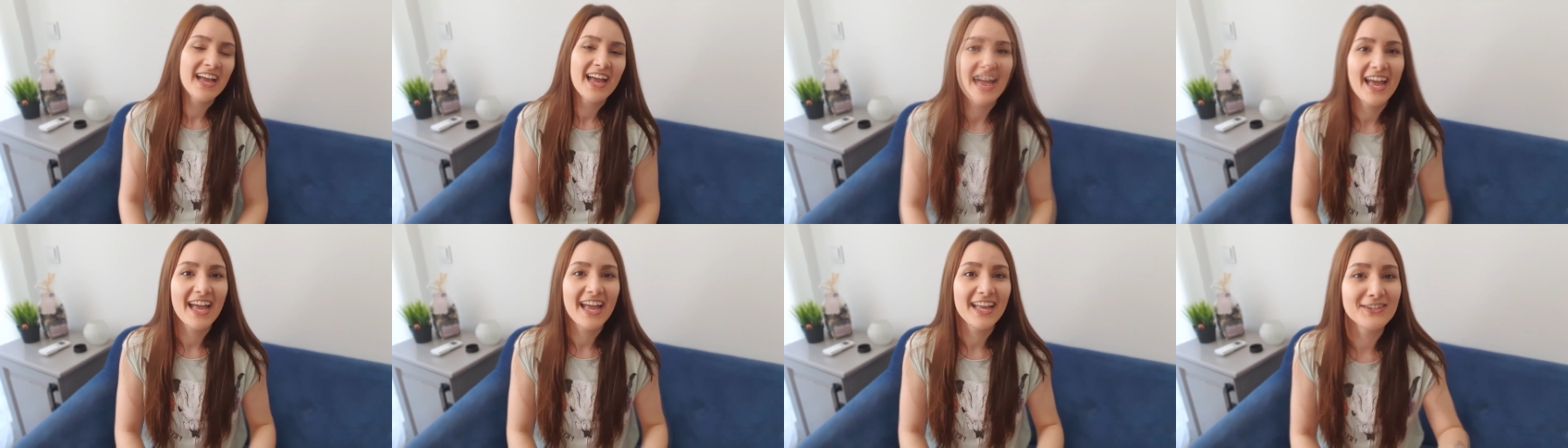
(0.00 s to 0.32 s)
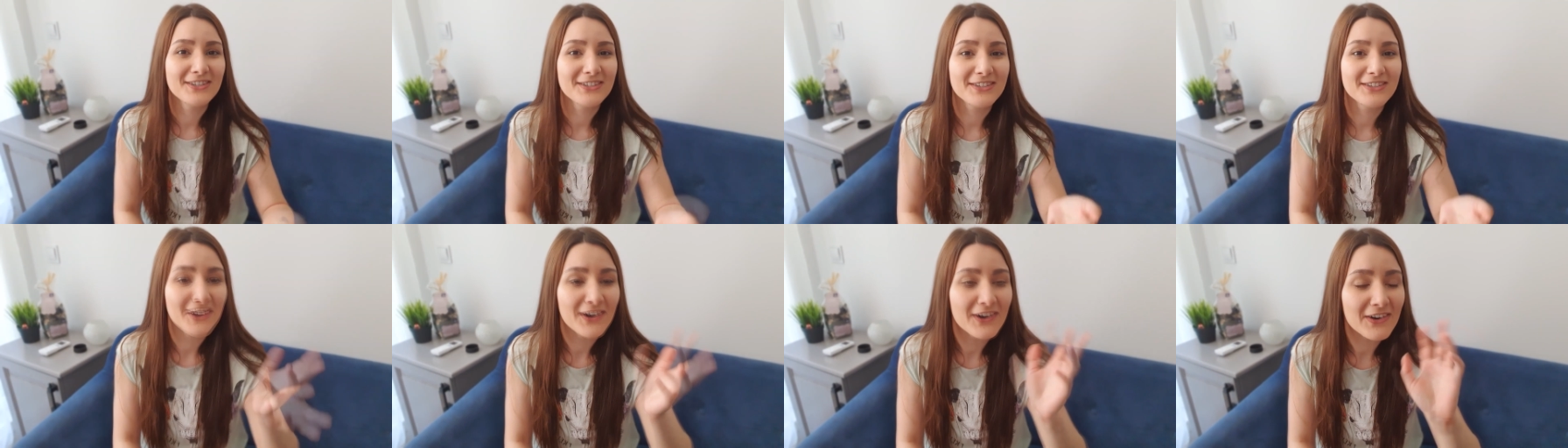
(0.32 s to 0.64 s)
And
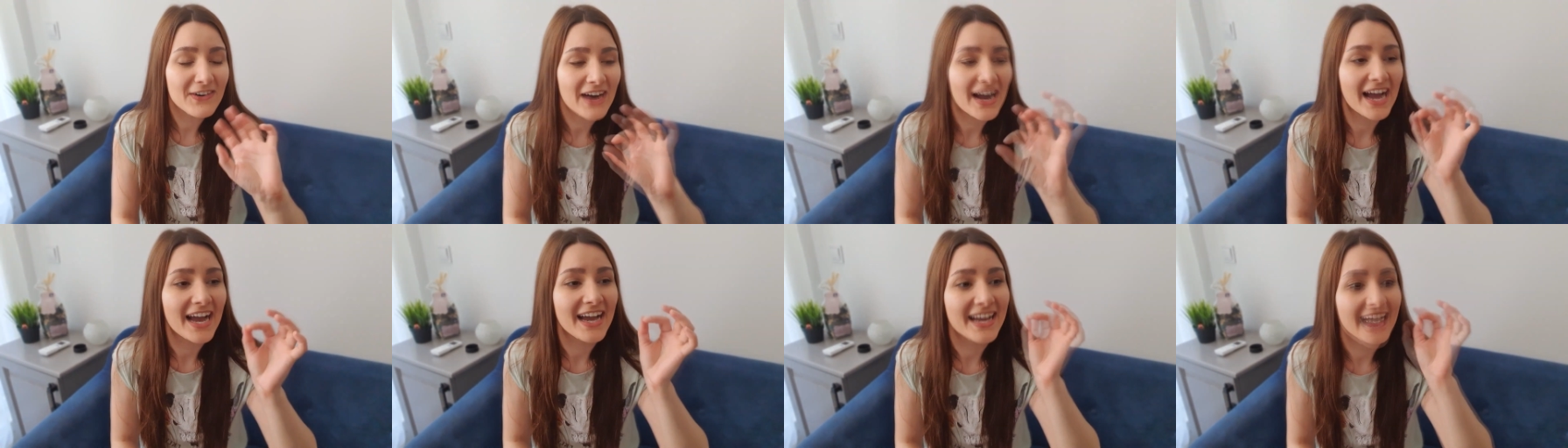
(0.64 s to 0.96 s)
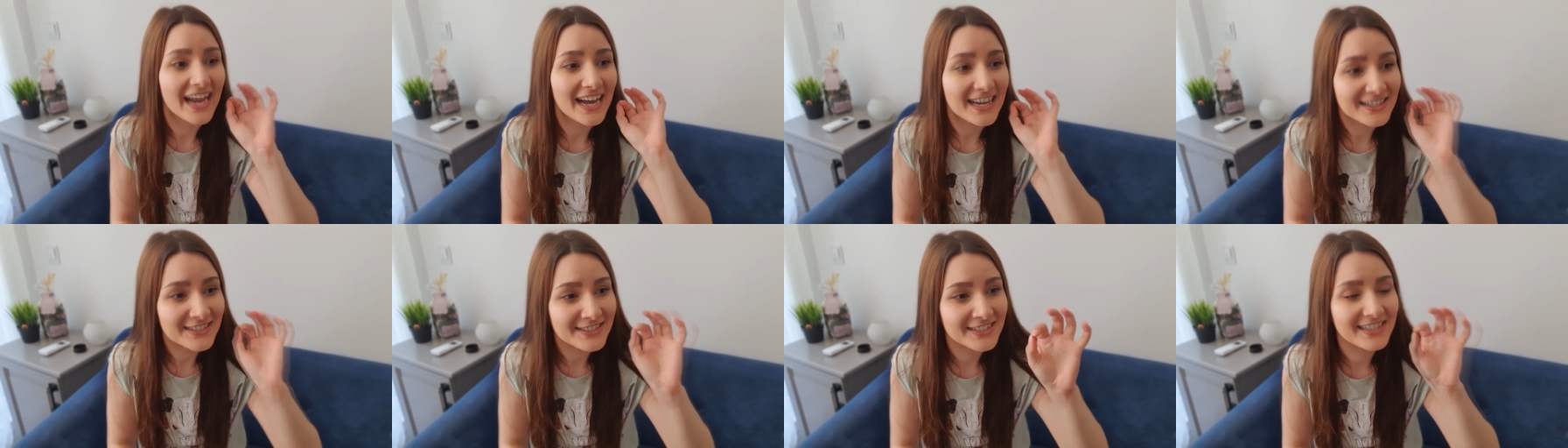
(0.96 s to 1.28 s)
you know, I
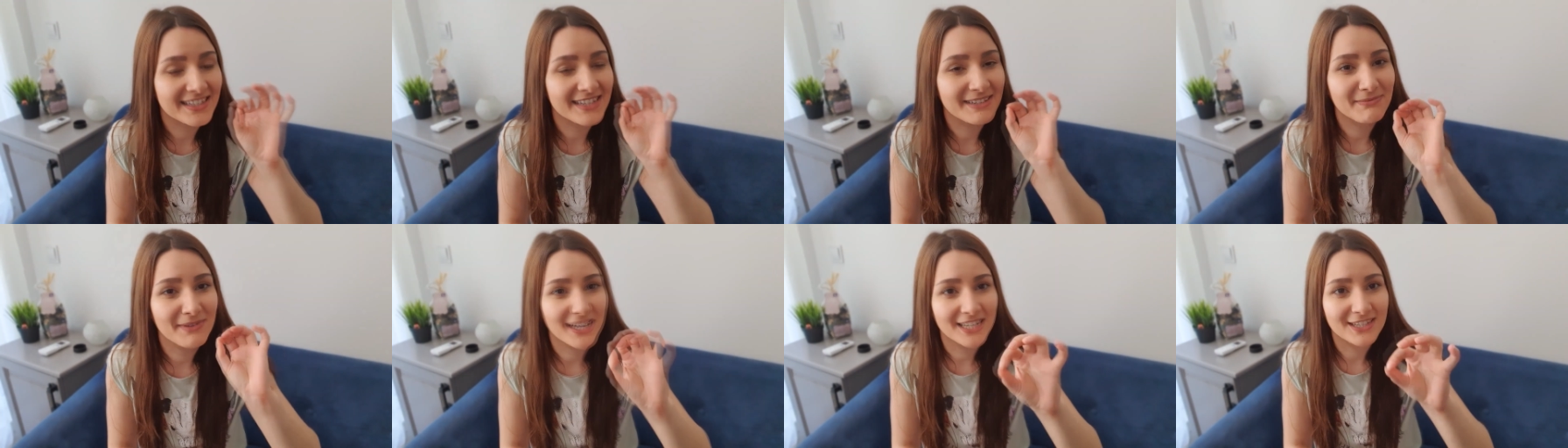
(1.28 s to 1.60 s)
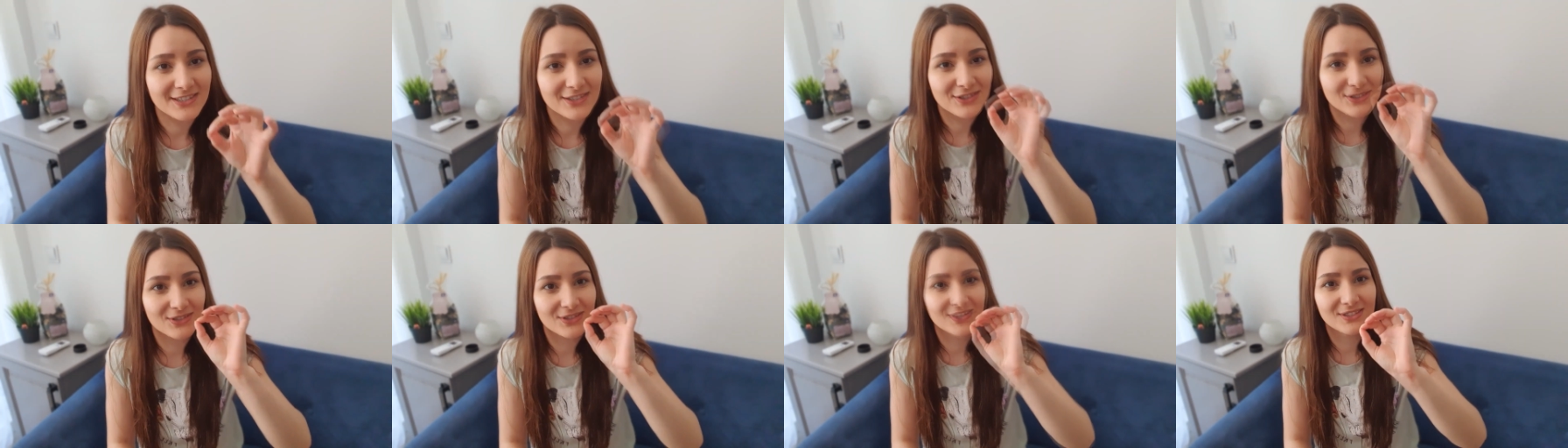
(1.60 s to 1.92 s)
actually
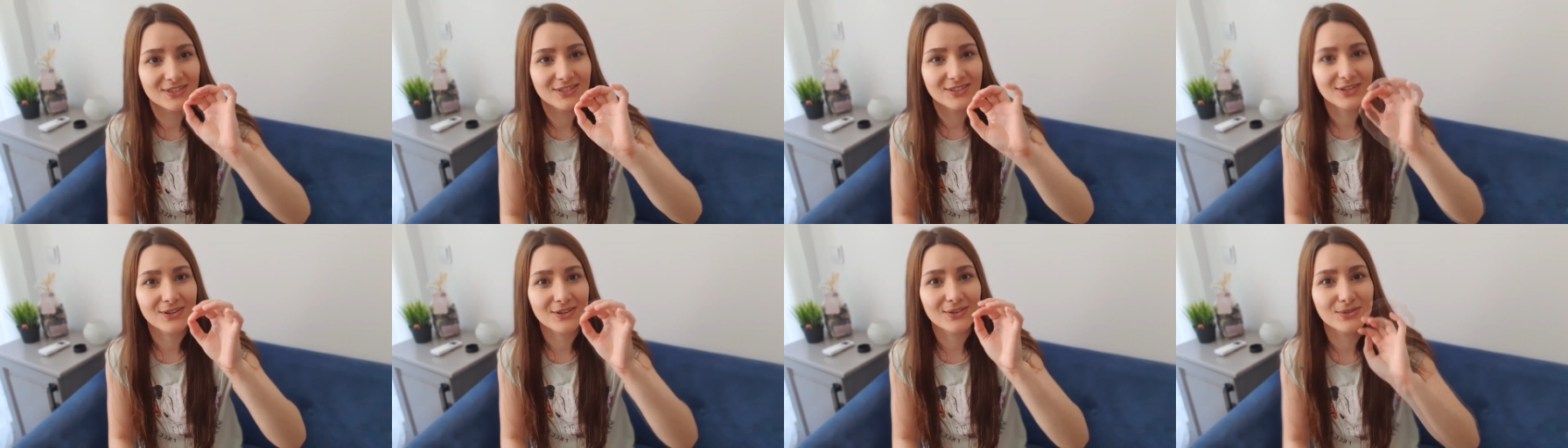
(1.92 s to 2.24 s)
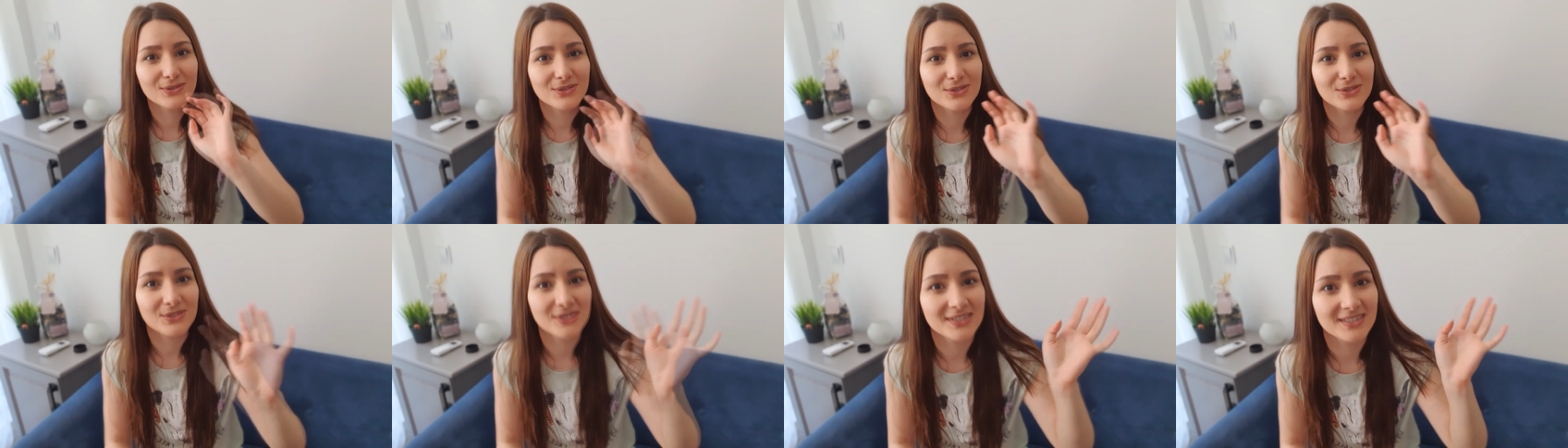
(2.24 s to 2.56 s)
managed to install
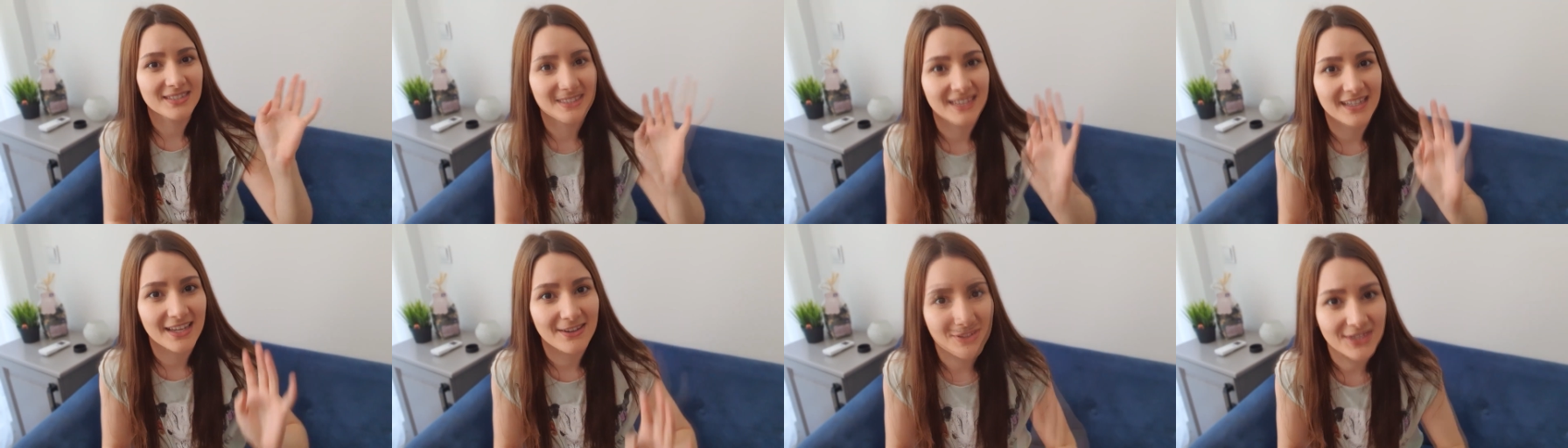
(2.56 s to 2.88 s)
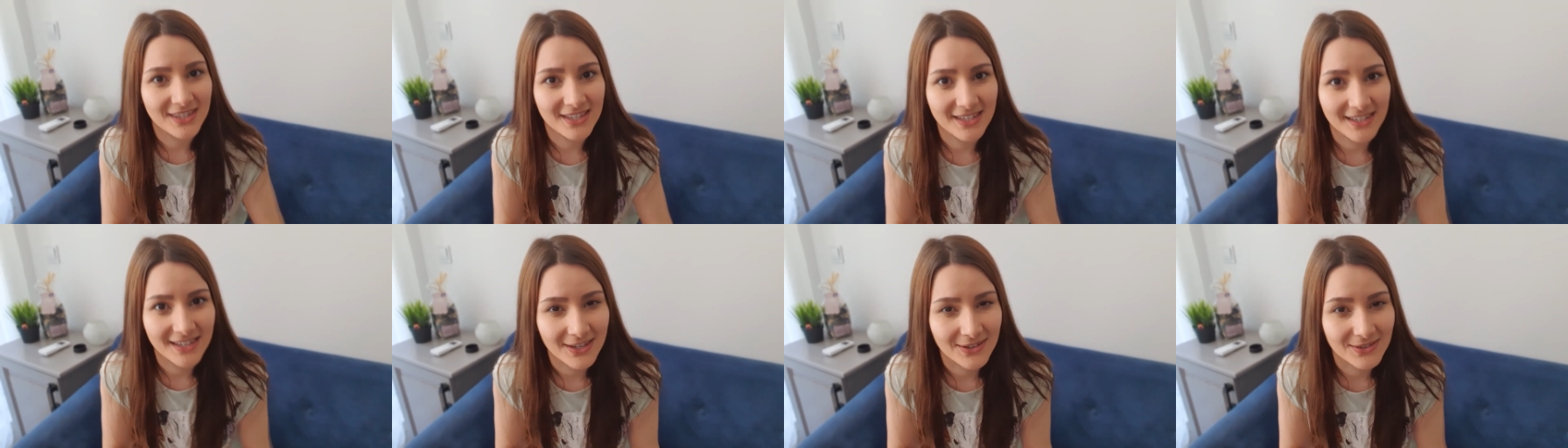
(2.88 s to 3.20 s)
Lutris and
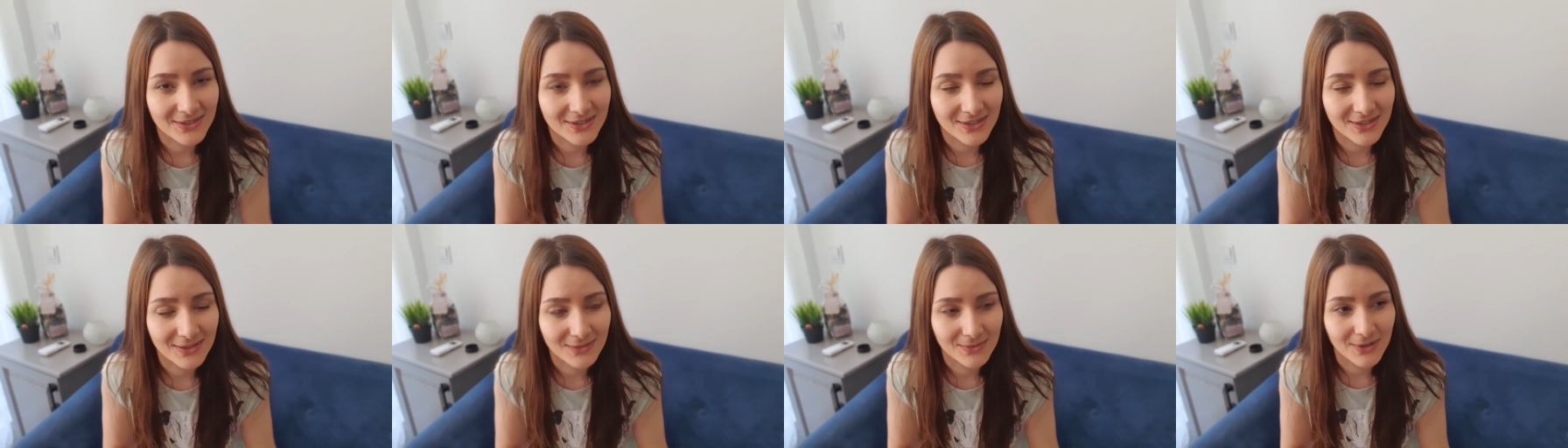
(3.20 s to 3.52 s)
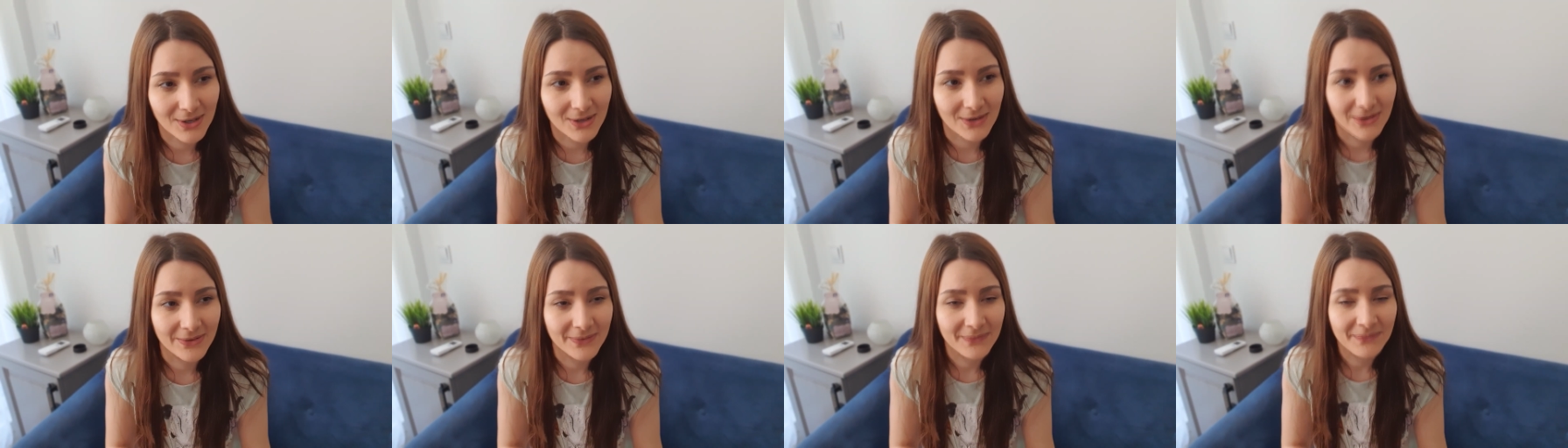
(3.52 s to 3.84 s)
everything else as
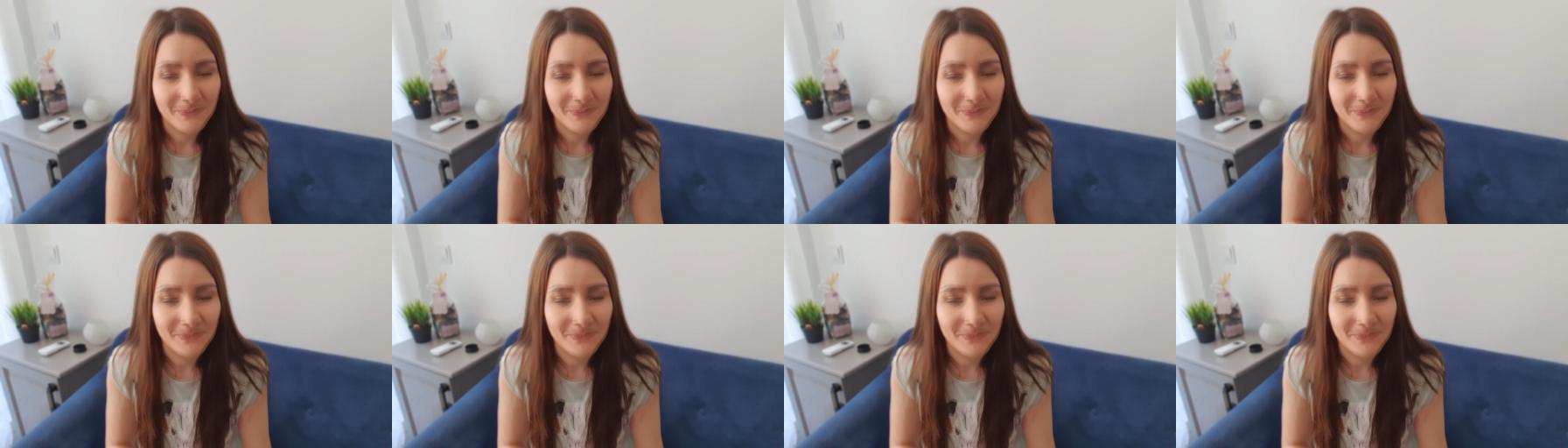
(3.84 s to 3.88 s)
well.